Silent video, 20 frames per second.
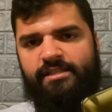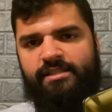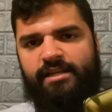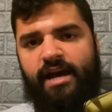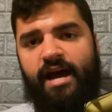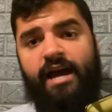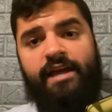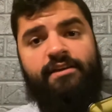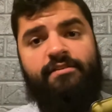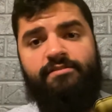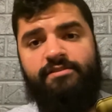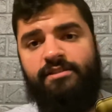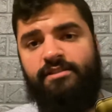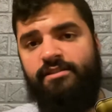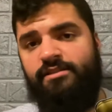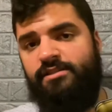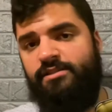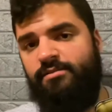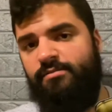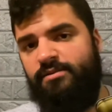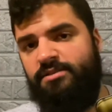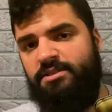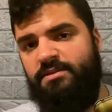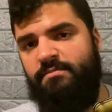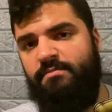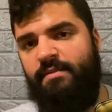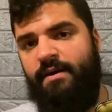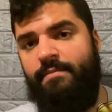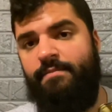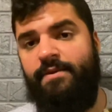I use it to store some
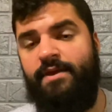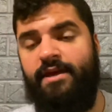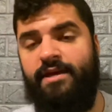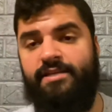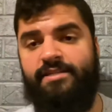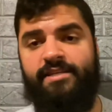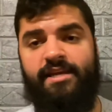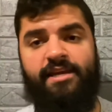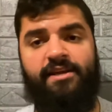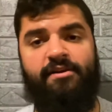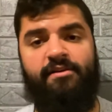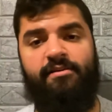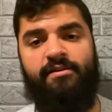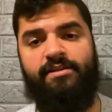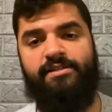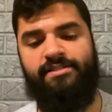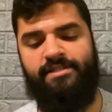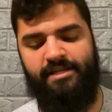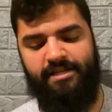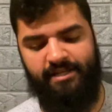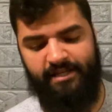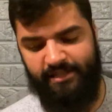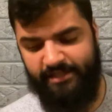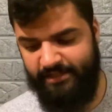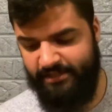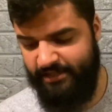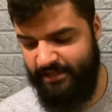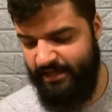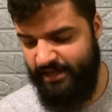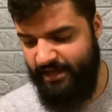of my PSA cards in.
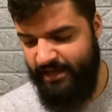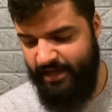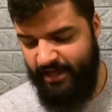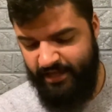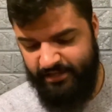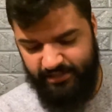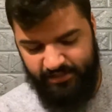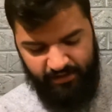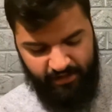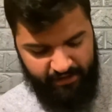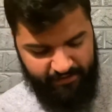It's a lot of